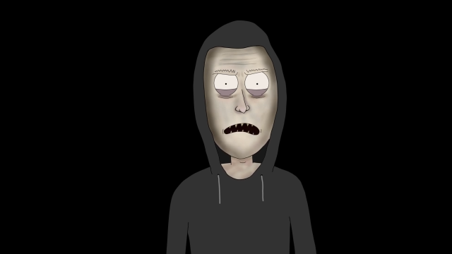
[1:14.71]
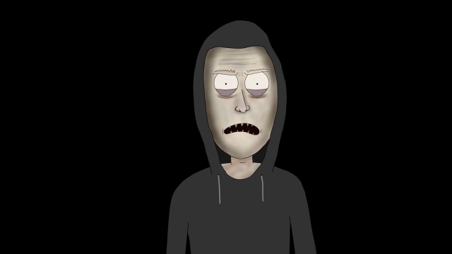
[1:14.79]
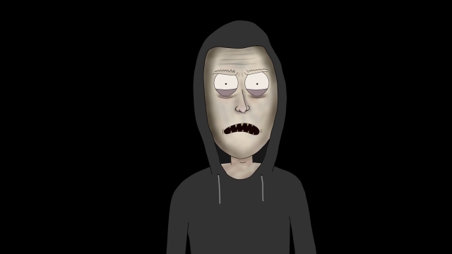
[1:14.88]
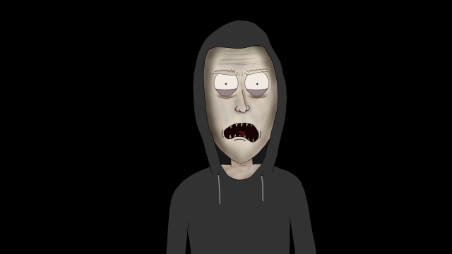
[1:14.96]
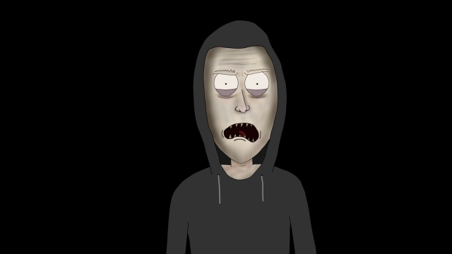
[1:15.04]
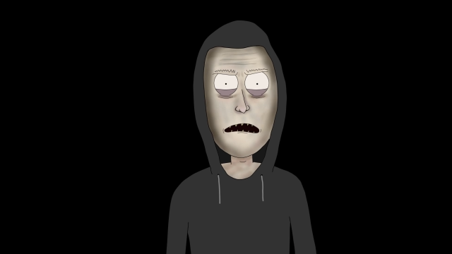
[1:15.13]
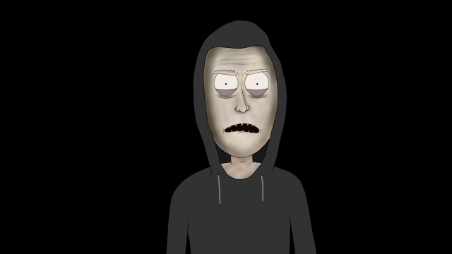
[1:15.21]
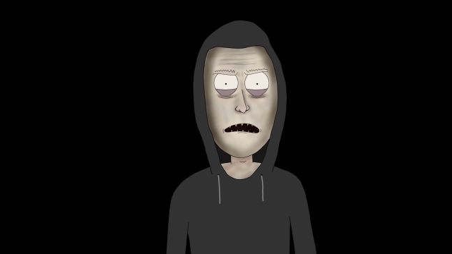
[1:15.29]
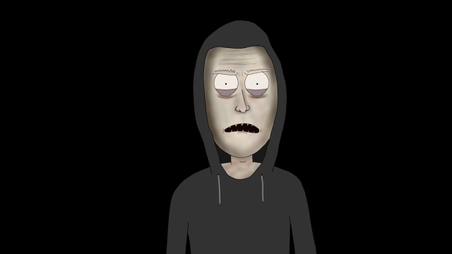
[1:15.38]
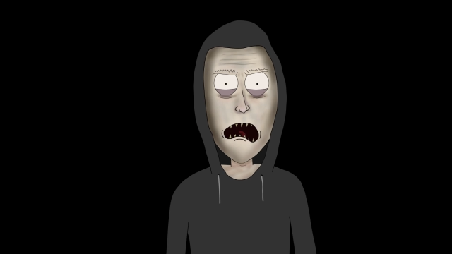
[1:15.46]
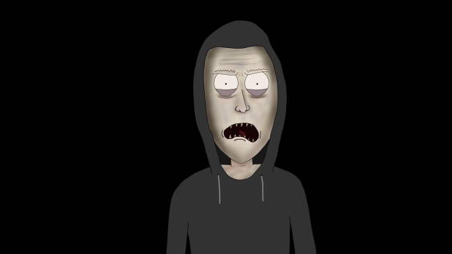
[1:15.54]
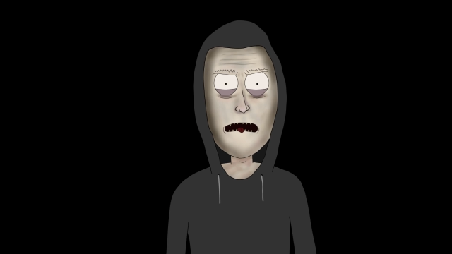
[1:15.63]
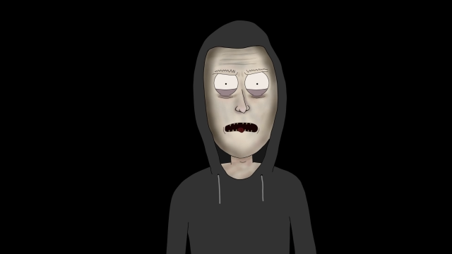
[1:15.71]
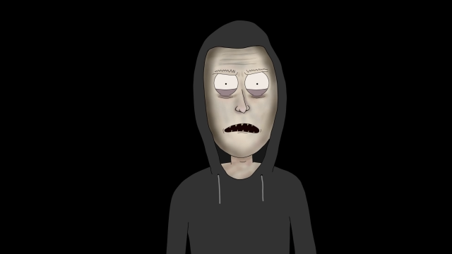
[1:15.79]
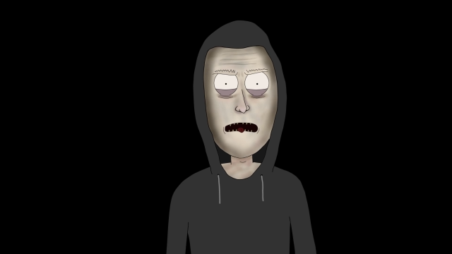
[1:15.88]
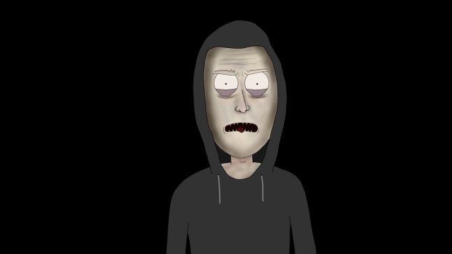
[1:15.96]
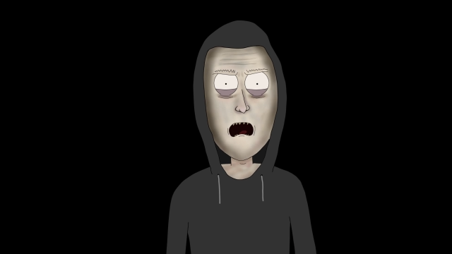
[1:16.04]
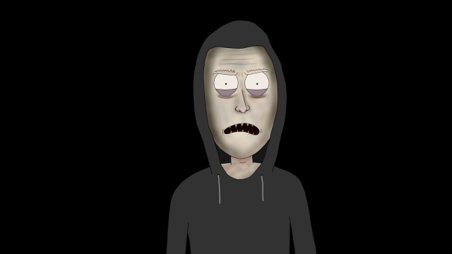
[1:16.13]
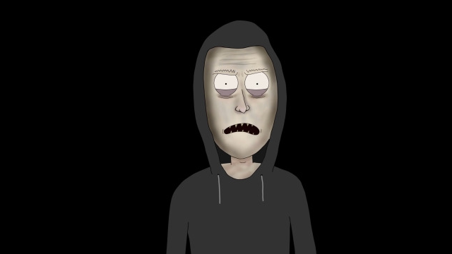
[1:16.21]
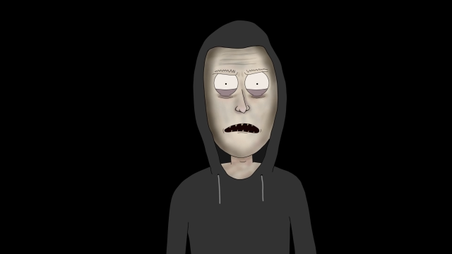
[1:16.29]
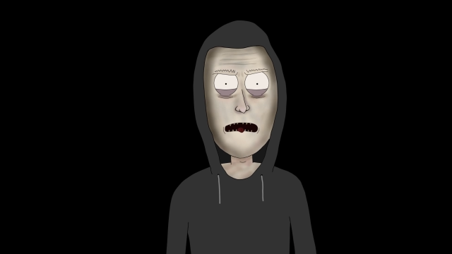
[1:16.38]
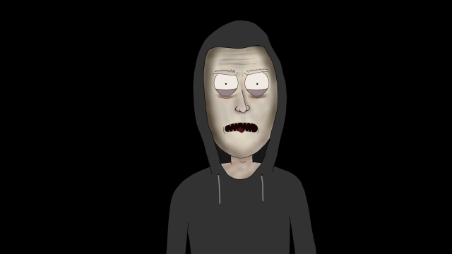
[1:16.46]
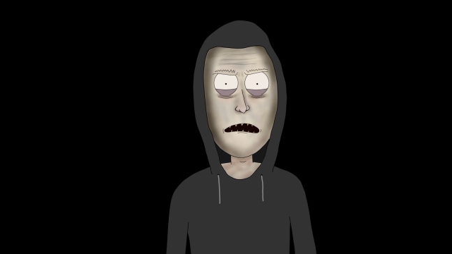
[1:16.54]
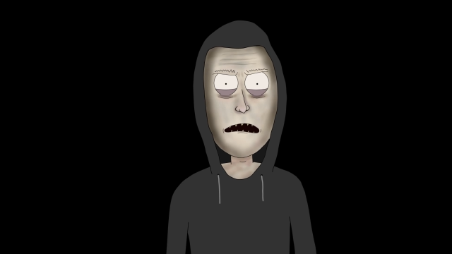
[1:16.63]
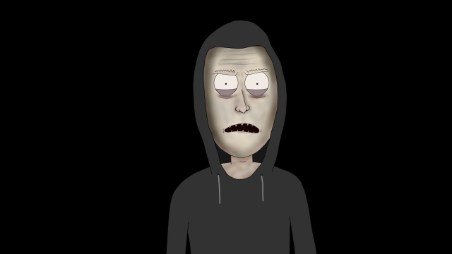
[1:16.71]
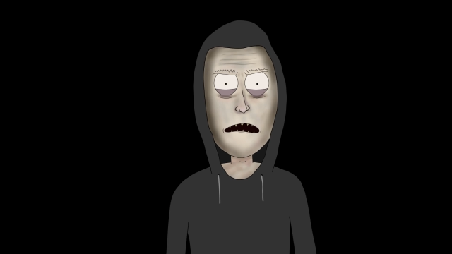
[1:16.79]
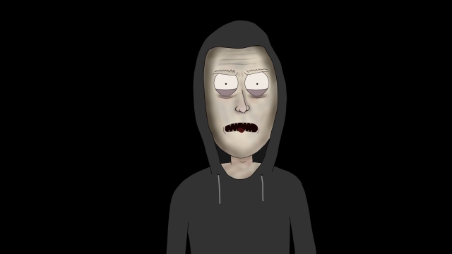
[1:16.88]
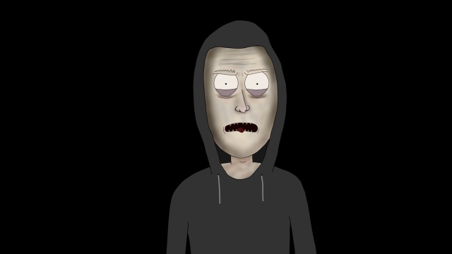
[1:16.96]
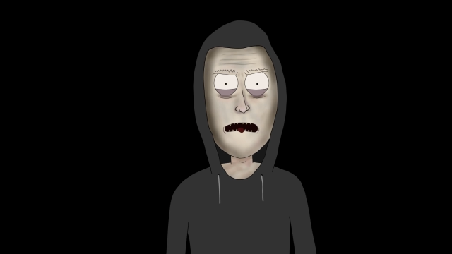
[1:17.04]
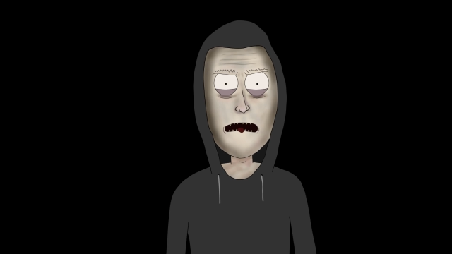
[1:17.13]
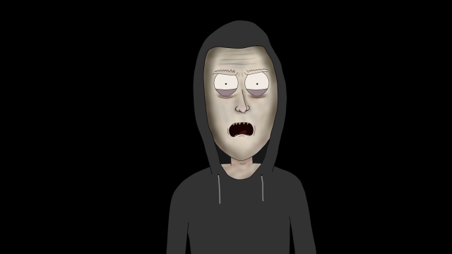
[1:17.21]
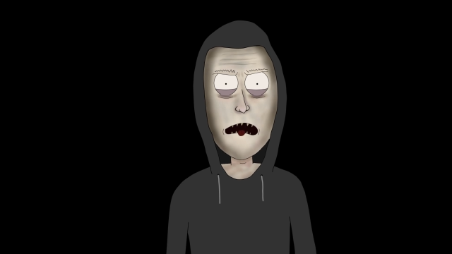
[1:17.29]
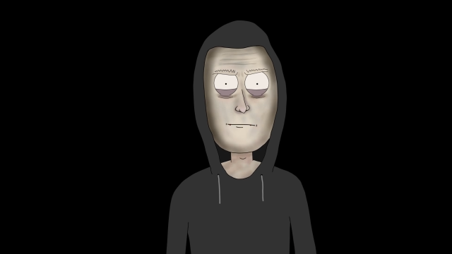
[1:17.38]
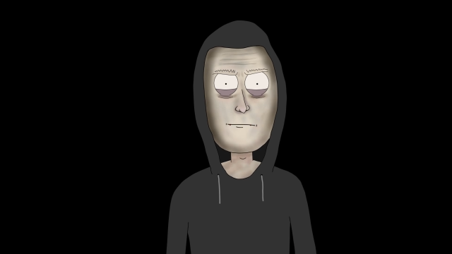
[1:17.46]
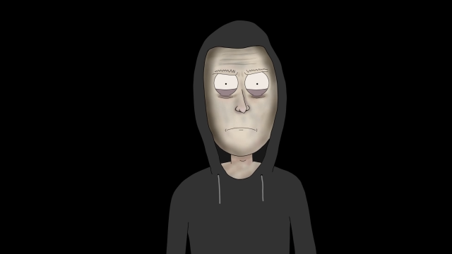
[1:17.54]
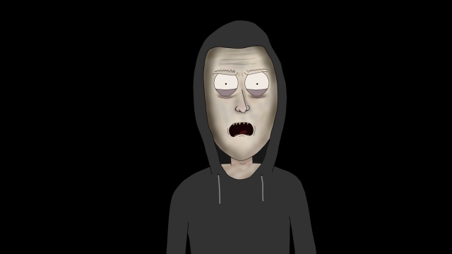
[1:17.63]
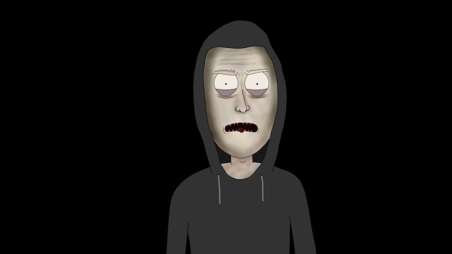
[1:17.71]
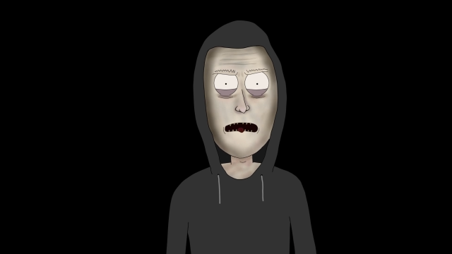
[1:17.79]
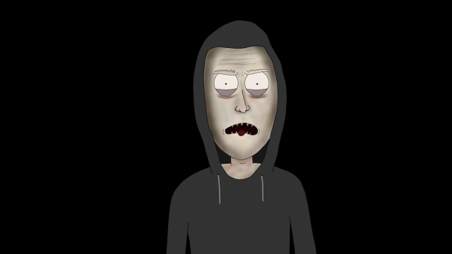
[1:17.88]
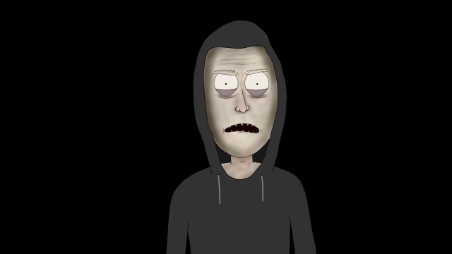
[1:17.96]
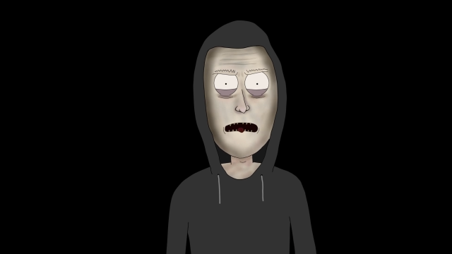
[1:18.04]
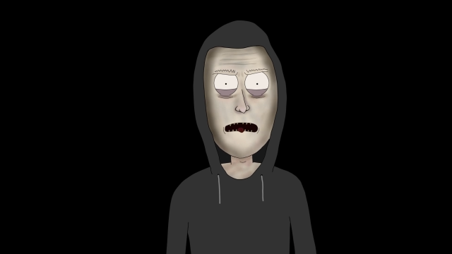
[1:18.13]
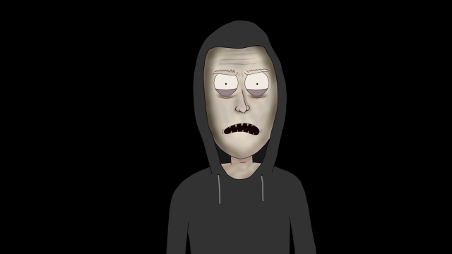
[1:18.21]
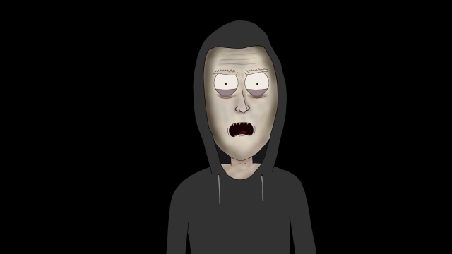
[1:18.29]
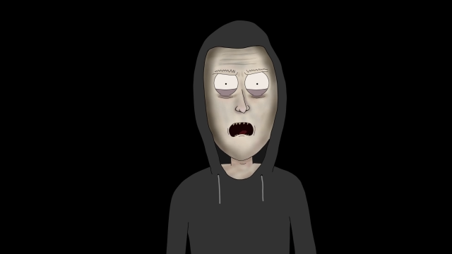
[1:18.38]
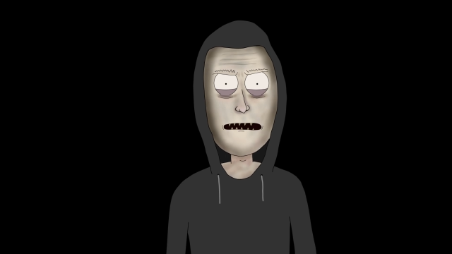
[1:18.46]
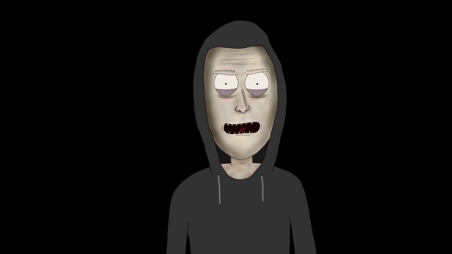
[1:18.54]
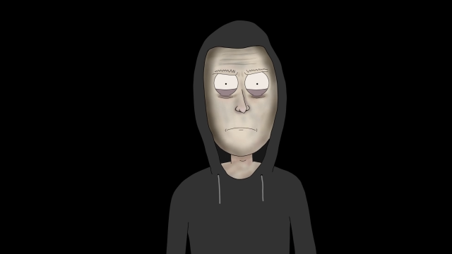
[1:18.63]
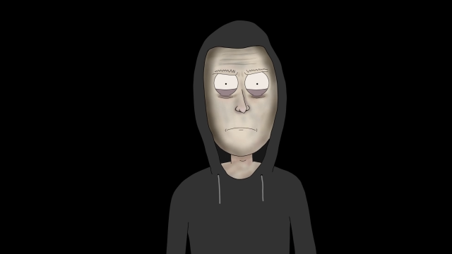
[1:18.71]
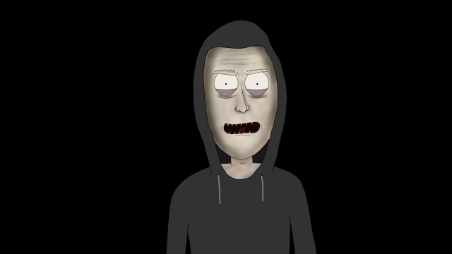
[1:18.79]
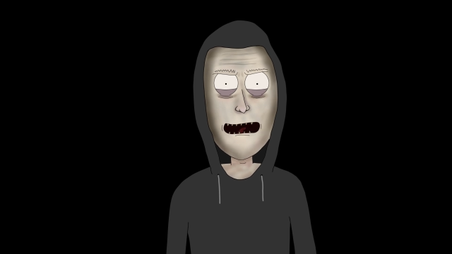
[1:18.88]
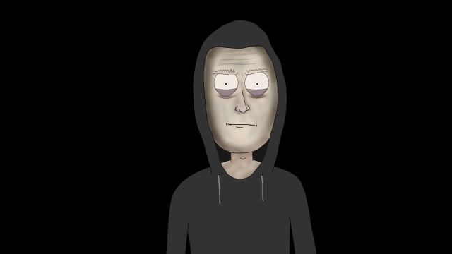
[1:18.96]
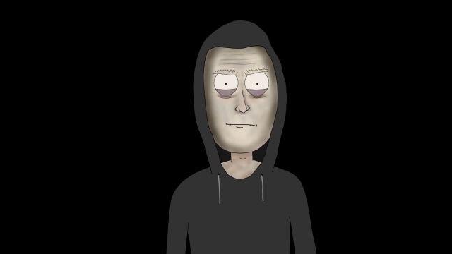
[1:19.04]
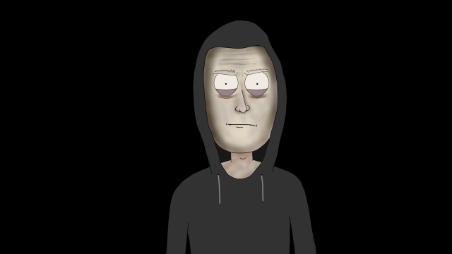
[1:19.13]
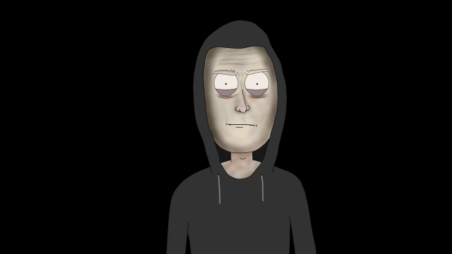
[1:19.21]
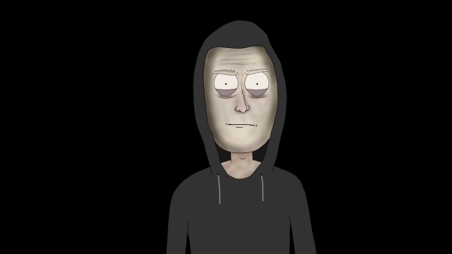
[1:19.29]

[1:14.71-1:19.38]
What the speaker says: and knowing that Jess was in that very situation herself was the only thing that drove me on.